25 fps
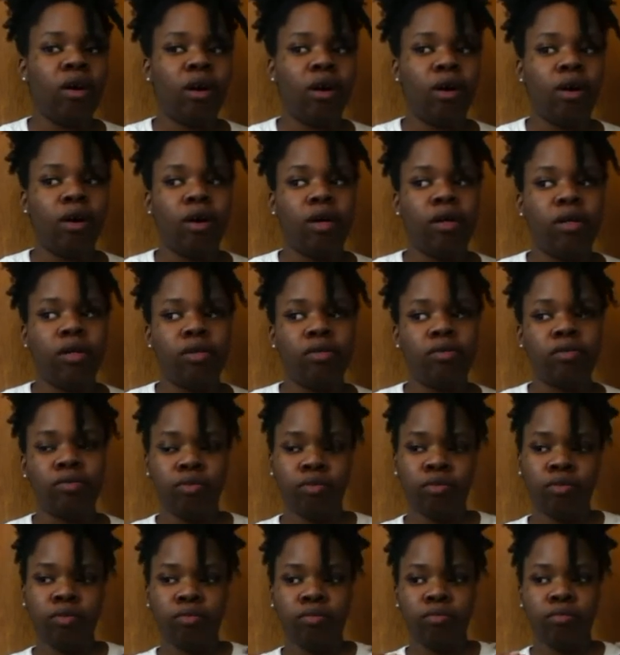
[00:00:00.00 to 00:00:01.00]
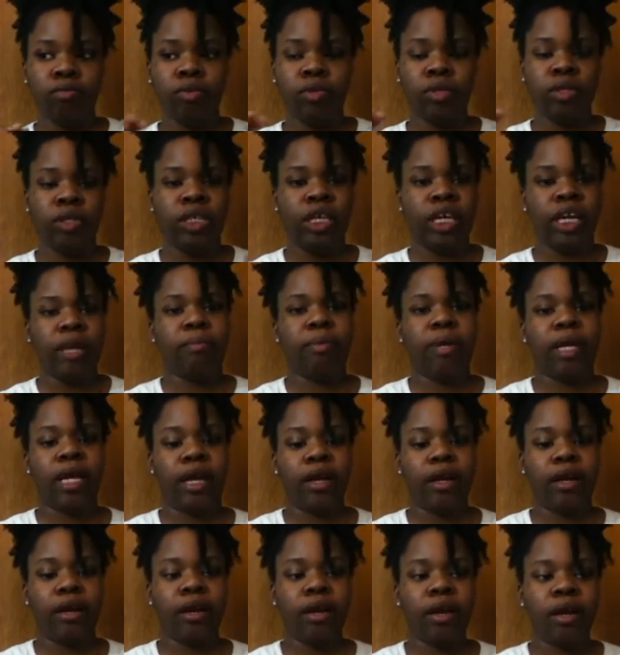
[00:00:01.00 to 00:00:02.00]
on damp
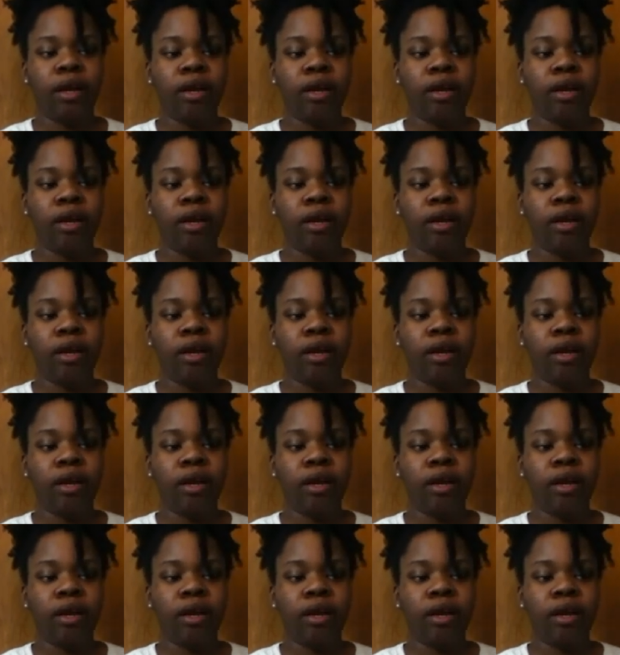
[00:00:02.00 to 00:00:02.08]
hair.